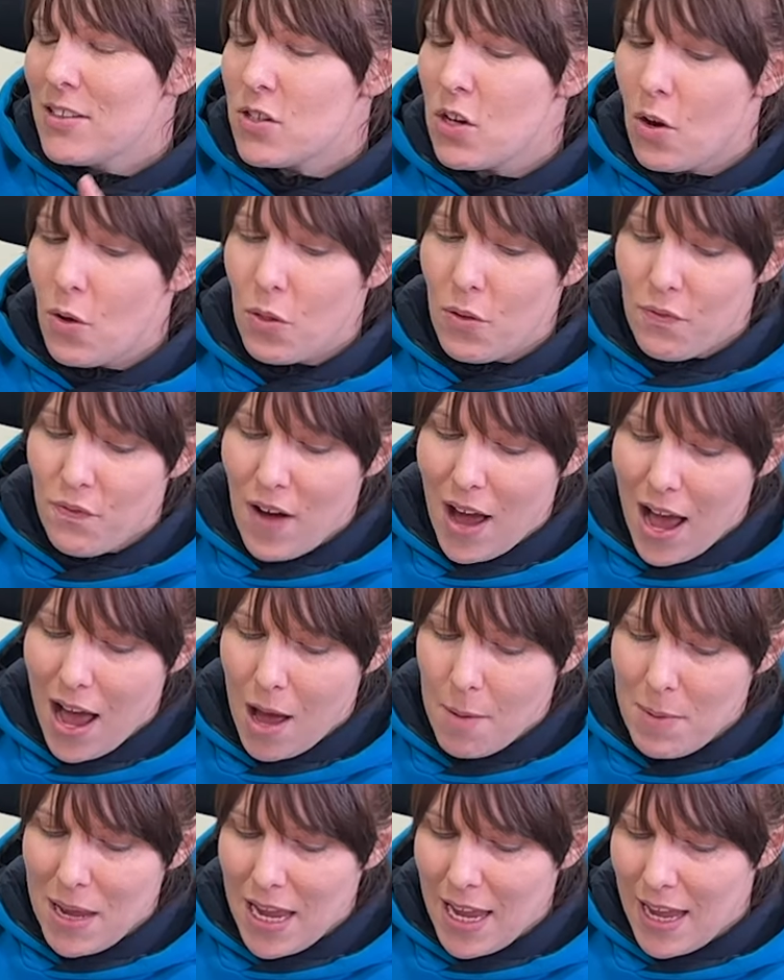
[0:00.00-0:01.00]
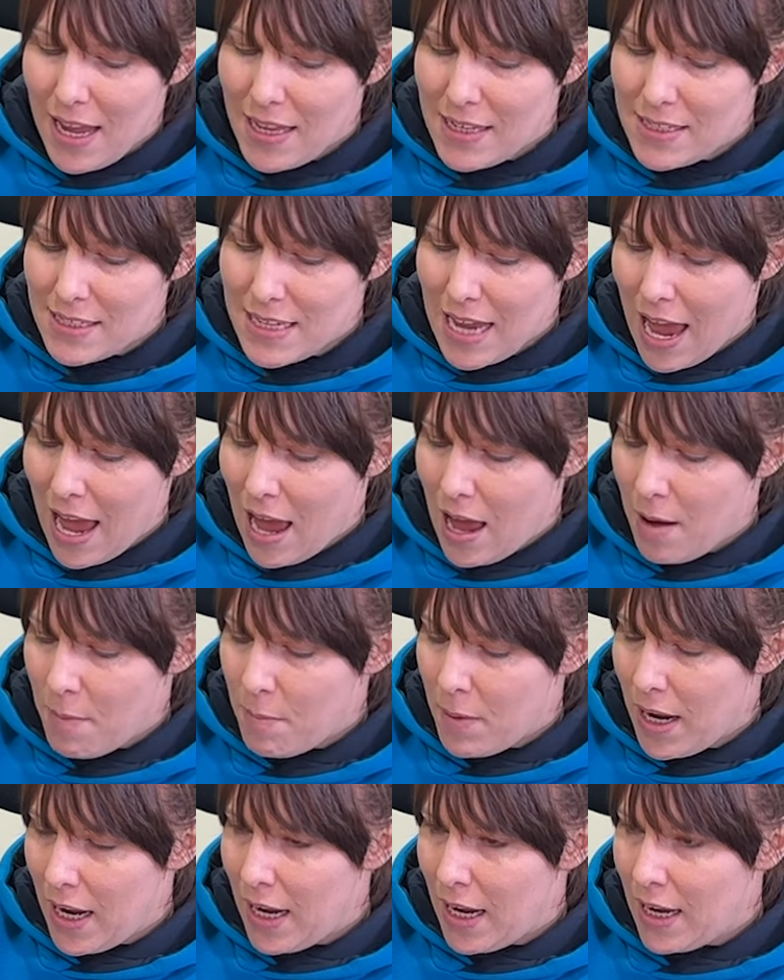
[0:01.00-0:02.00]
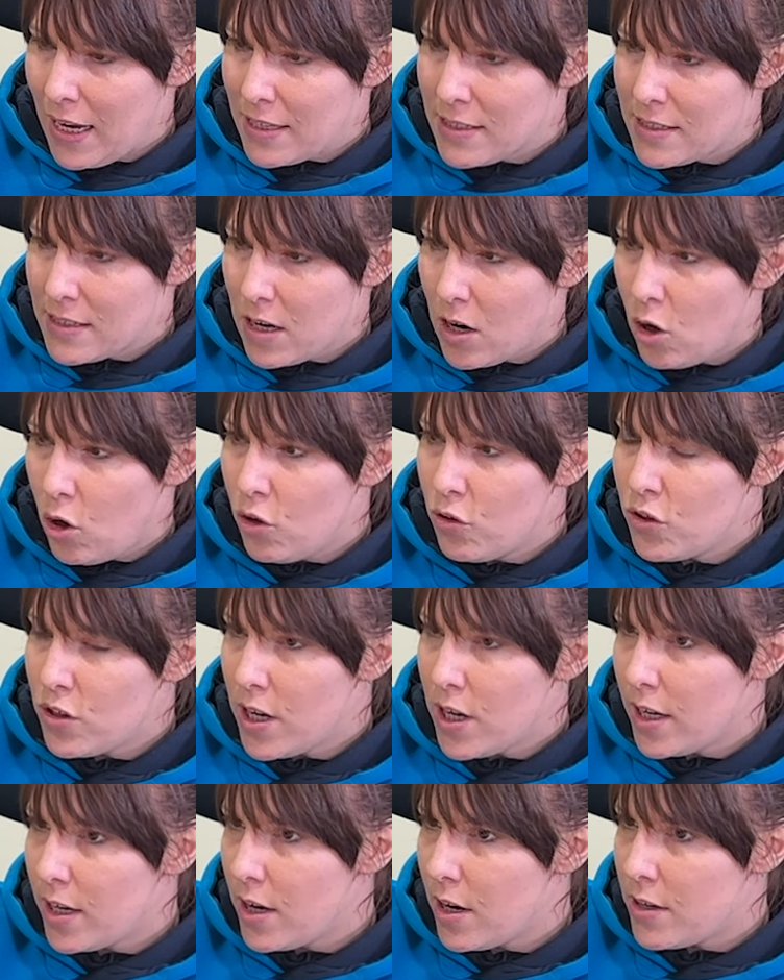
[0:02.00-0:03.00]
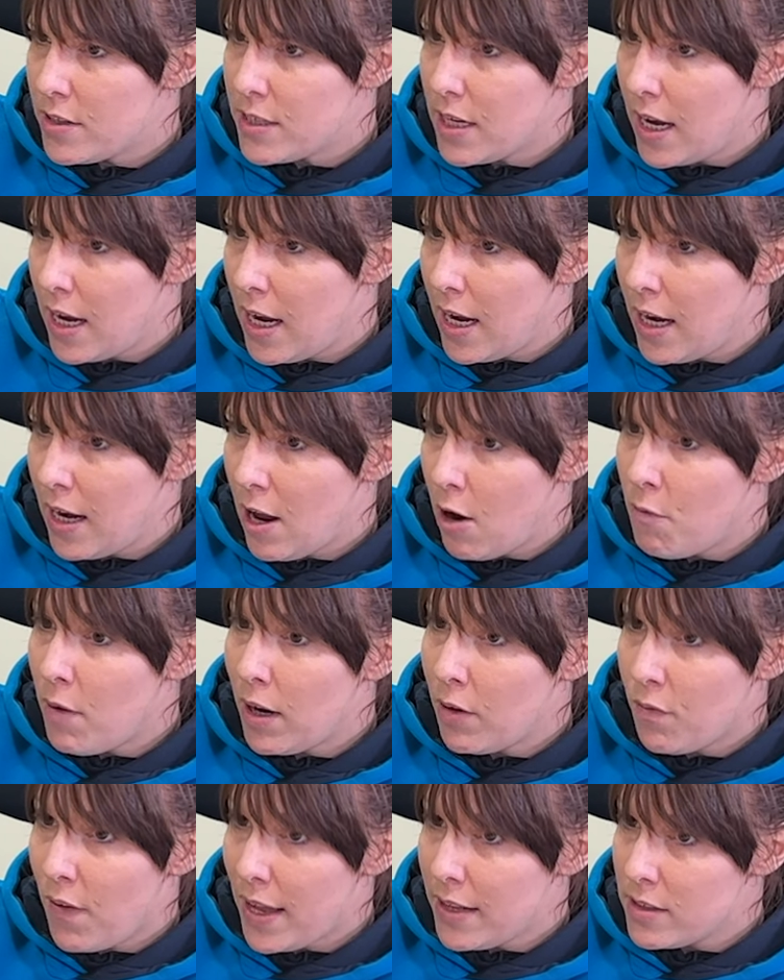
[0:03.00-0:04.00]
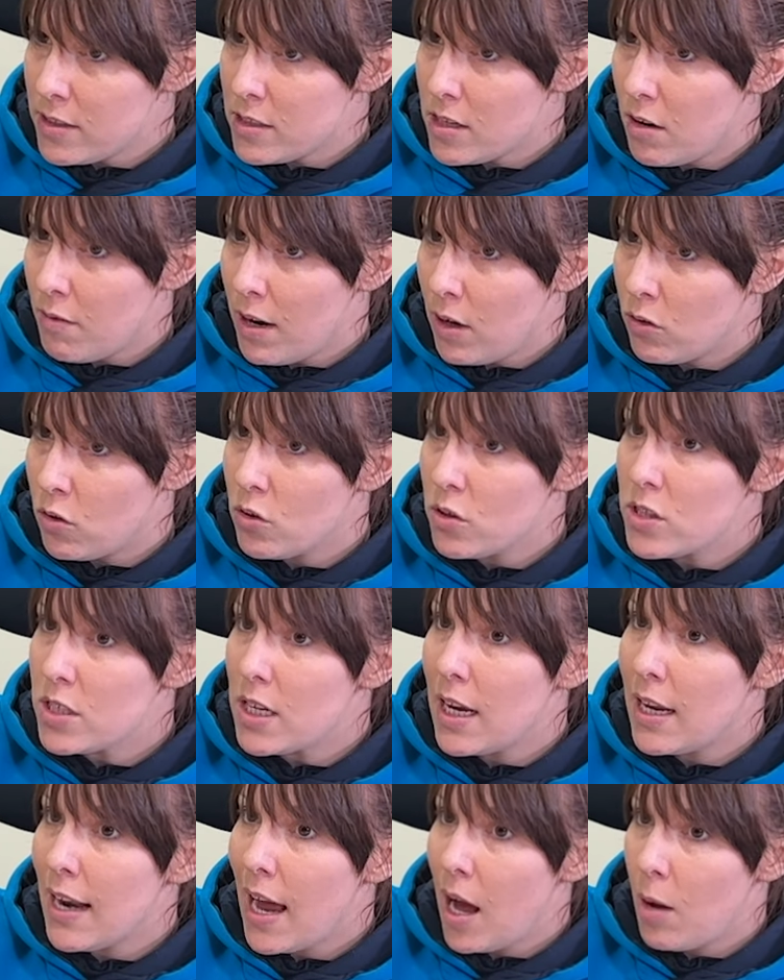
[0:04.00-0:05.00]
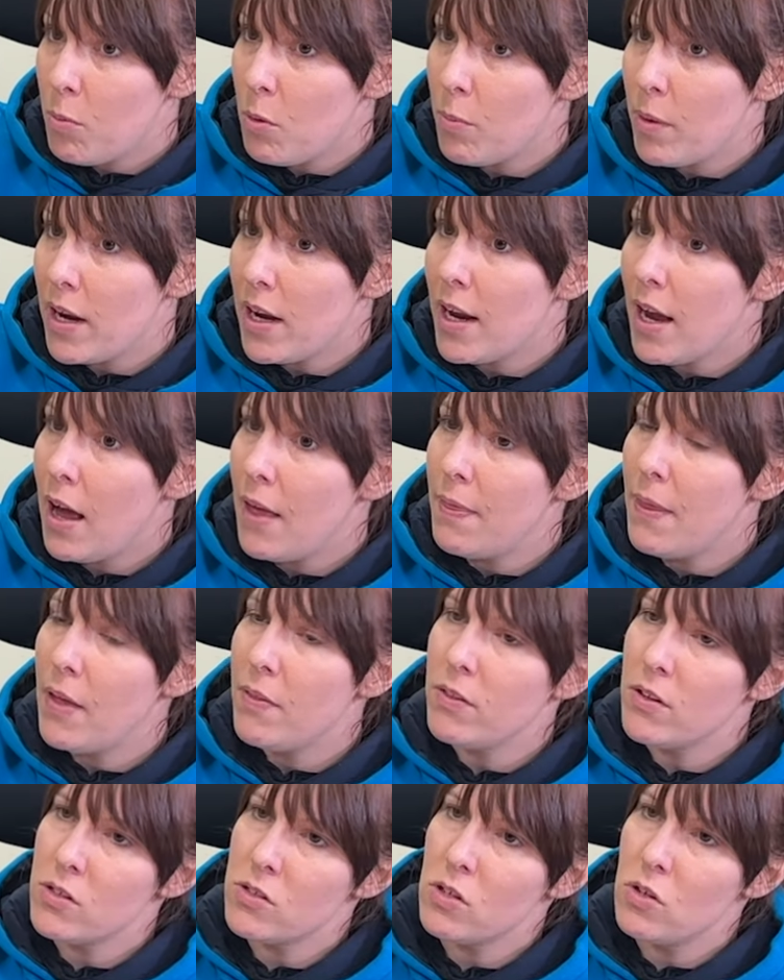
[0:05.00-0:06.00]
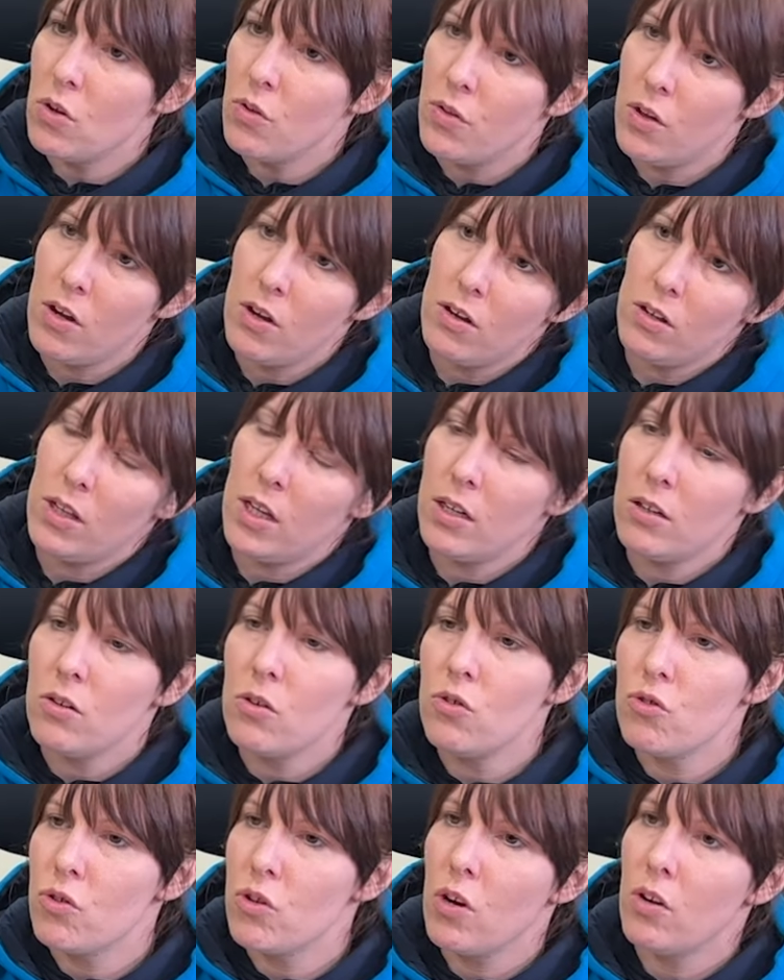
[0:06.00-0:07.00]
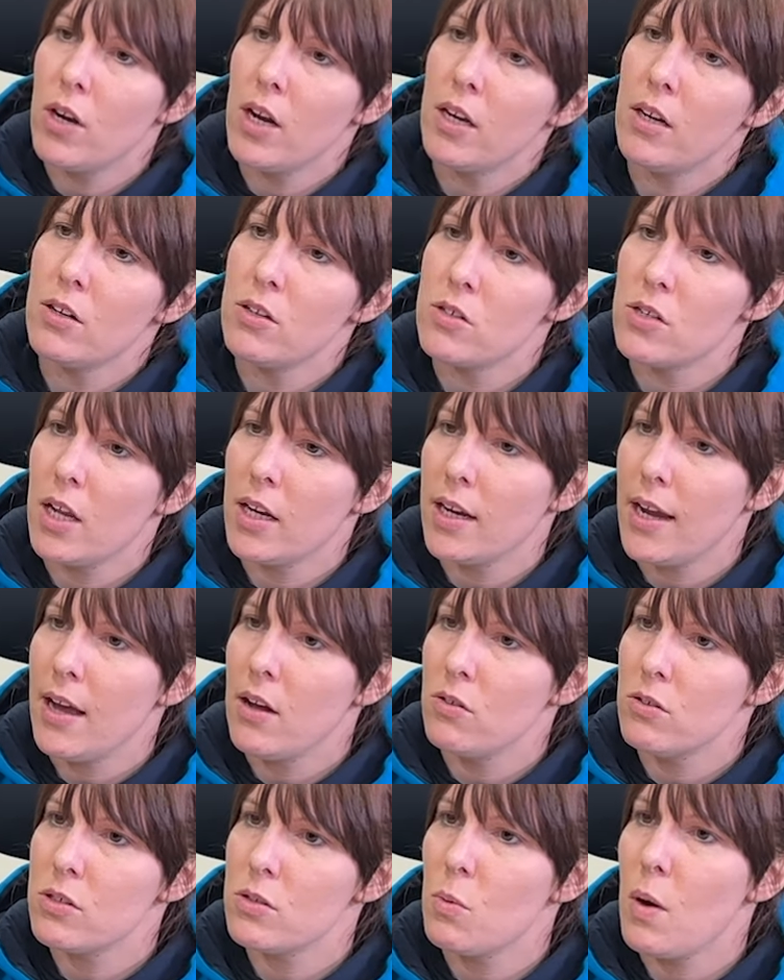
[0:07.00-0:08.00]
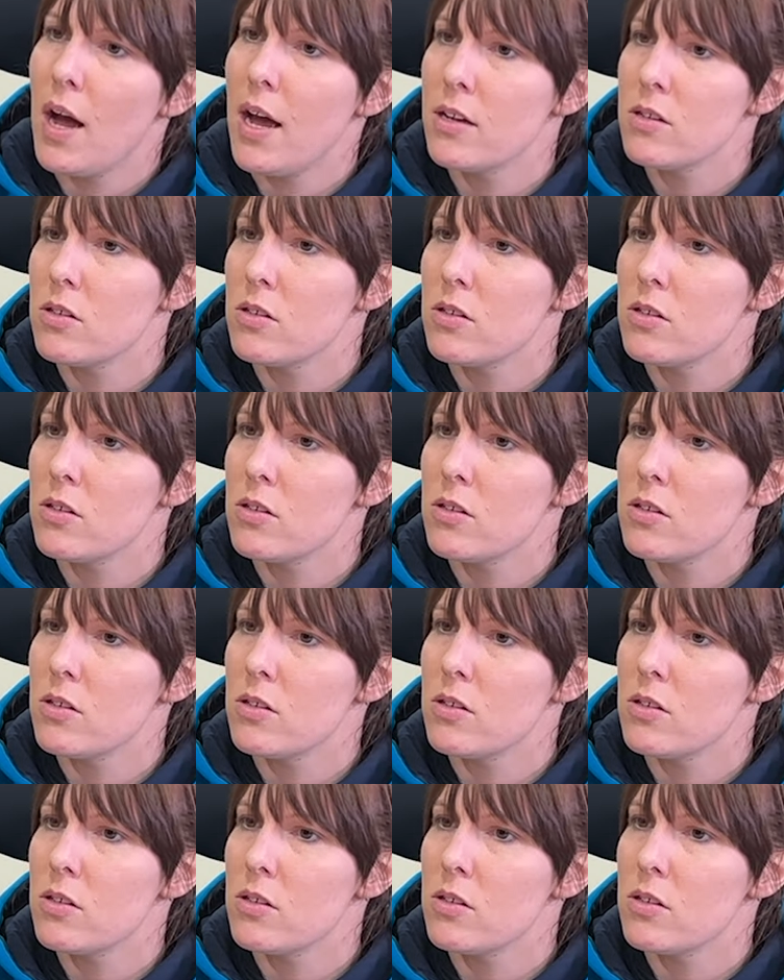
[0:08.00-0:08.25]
So the farm is um, it is hundred acres in a ring fence around us in Appleby, and then there's another like hundred odd acres like elsewhere.